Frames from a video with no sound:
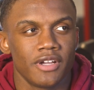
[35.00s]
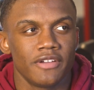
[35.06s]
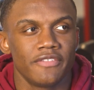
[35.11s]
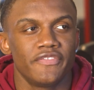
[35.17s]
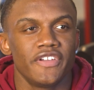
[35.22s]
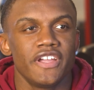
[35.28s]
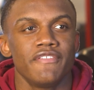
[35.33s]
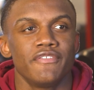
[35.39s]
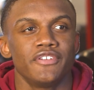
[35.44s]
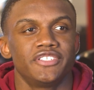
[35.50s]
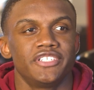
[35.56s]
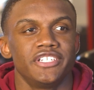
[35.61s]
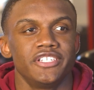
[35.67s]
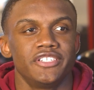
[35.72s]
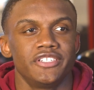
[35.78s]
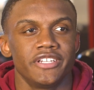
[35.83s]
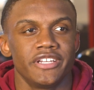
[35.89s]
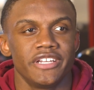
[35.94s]
My favorite
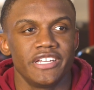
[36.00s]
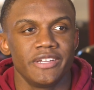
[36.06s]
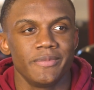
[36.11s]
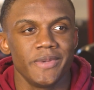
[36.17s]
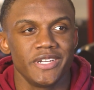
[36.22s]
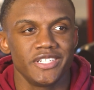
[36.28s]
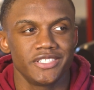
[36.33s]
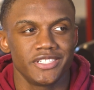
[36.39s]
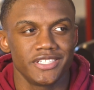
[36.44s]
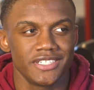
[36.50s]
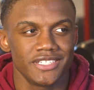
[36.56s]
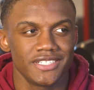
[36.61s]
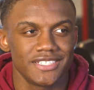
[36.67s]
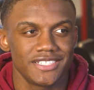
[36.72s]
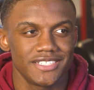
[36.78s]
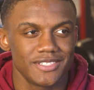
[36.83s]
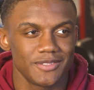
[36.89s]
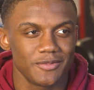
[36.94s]
teacher at
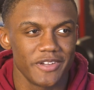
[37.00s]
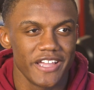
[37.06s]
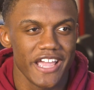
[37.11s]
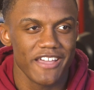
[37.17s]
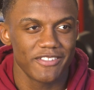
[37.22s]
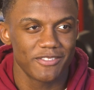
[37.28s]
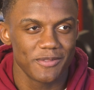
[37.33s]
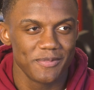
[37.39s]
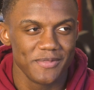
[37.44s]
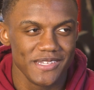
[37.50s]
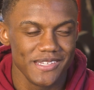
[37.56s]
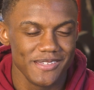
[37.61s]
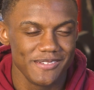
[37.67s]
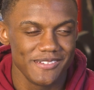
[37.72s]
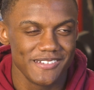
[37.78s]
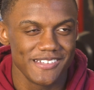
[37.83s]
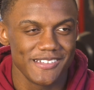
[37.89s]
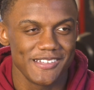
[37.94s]
MHS would have to
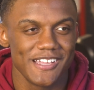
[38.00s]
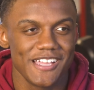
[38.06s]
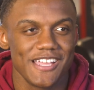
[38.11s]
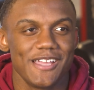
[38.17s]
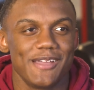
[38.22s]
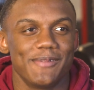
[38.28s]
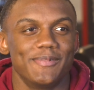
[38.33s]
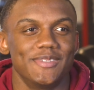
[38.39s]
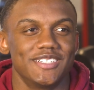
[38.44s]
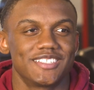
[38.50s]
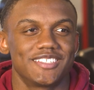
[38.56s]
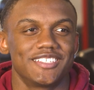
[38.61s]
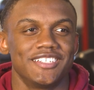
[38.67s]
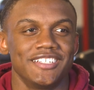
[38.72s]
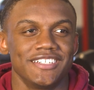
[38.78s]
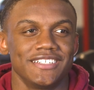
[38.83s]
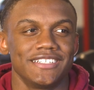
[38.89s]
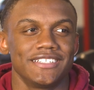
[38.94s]
be
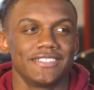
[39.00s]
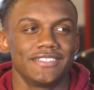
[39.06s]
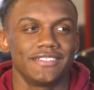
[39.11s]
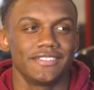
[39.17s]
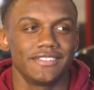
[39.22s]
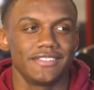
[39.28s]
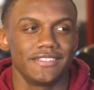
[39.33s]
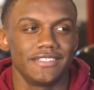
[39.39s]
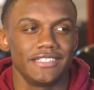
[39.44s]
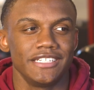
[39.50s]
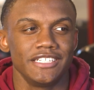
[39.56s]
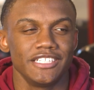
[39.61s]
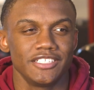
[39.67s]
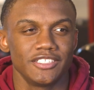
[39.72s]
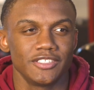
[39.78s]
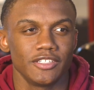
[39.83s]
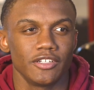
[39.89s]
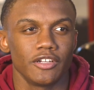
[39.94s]
Mr. Dunn.
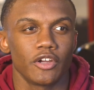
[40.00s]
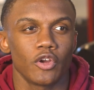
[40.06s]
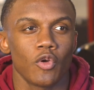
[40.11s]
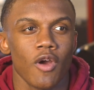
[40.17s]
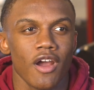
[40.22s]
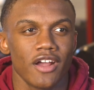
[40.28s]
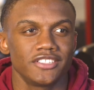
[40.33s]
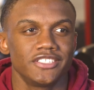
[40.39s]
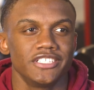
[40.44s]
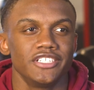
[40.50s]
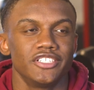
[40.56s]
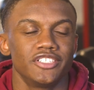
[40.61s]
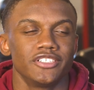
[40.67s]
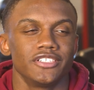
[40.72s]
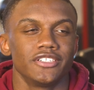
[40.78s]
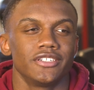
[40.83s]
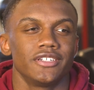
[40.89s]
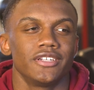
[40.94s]
He's a choir
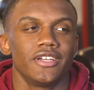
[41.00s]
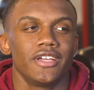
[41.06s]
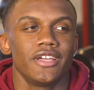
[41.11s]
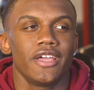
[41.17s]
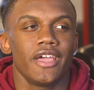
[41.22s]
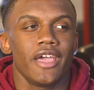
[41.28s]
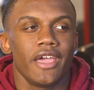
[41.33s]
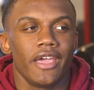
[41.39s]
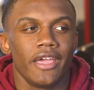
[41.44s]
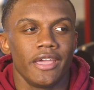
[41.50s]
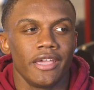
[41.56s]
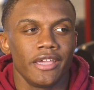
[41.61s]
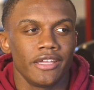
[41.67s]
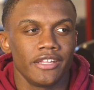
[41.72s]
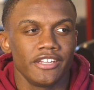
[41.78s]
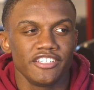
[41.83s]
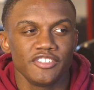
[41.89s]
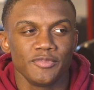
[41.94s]
teacher,
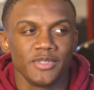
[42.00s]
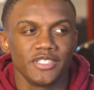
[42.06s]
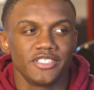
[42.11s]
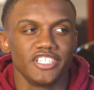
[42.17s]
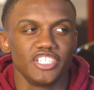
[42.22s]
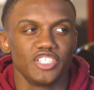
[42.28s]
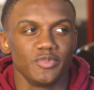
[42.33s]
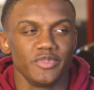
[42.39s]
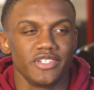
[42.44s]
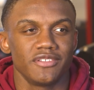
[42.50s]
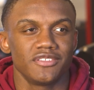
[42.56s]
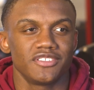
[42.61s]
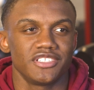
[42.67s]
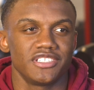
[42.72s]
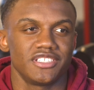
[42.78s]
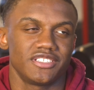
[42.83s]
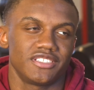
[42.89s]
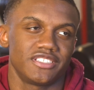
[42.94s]
and he's been teaching me ever
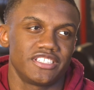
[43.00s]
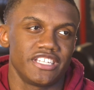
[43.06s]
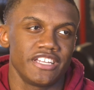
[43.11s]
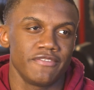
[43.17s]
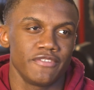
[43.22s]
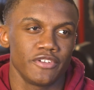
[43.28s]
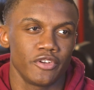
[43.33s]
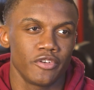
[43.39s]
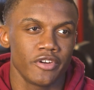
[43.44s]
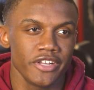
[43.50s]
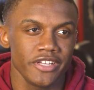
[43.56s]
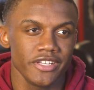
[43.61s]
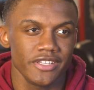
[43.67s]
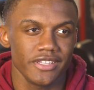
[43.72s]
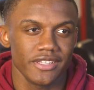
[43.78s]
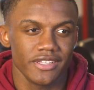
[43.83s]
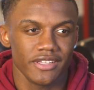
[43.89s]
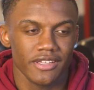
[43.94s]
since seventh
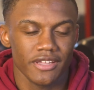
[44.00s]
grade.